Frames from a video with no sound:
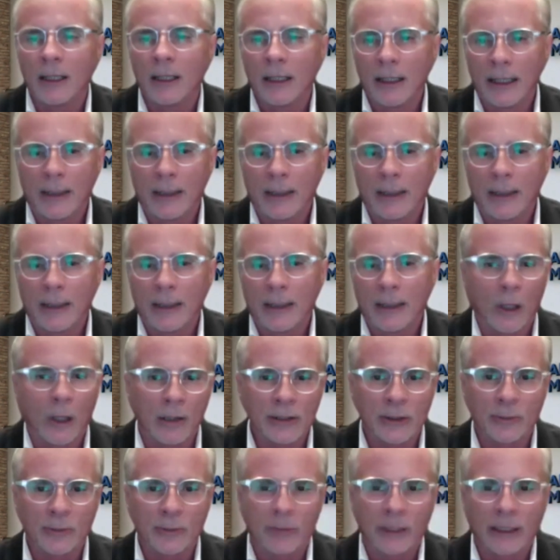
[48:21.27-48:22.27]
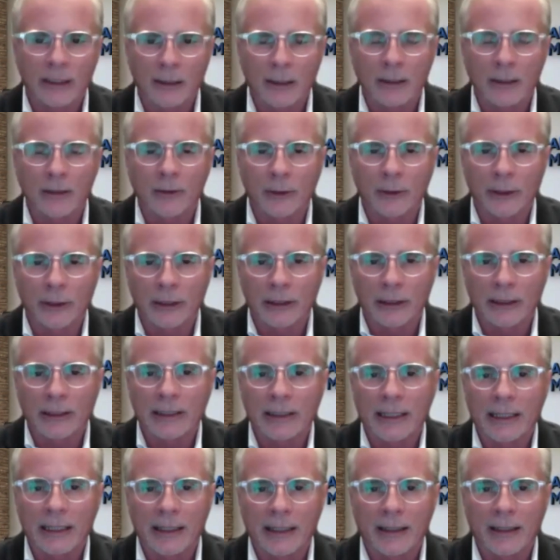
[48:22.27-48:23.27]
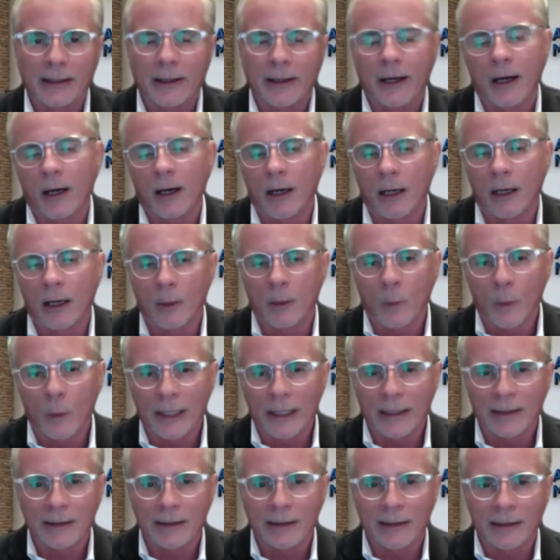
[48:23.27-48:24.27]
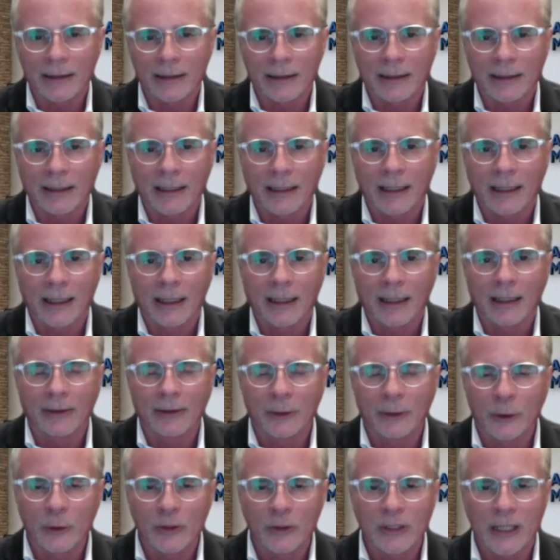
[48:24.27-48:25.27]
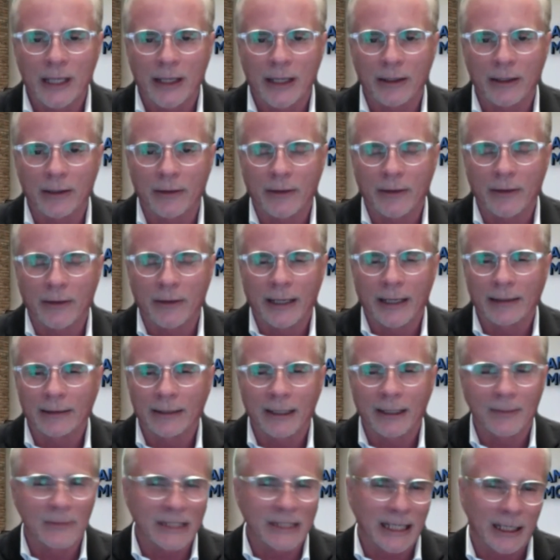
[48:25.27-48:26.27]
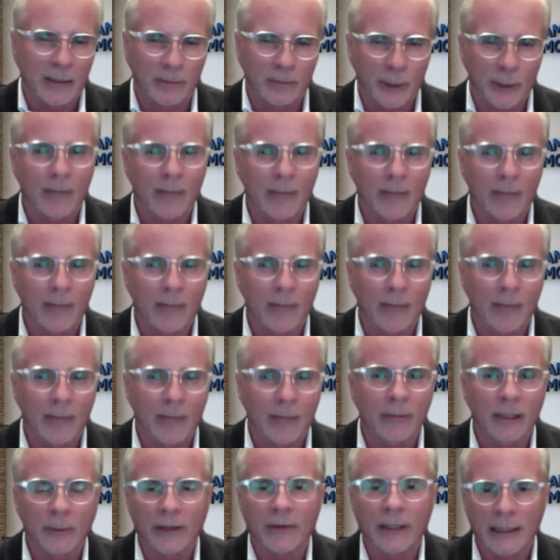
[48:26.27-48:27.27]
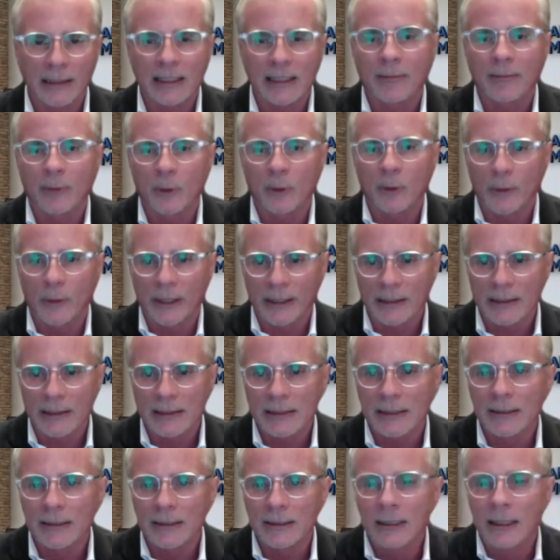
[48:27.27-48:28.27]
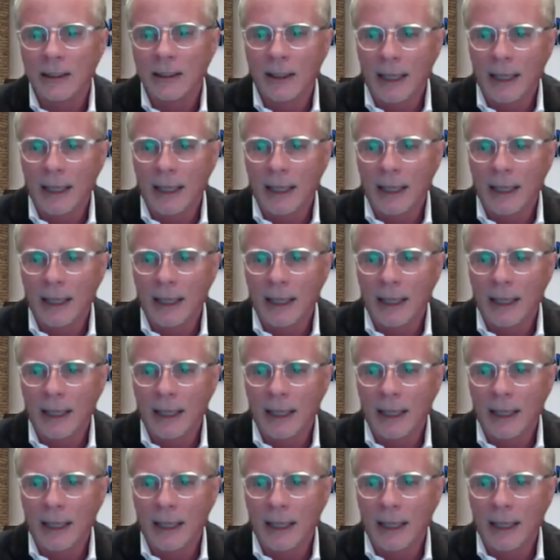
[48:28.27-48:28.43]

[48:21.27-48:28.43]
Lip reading: It will also be included in our weekly newsletter that comes out probably within the next couple of weeks.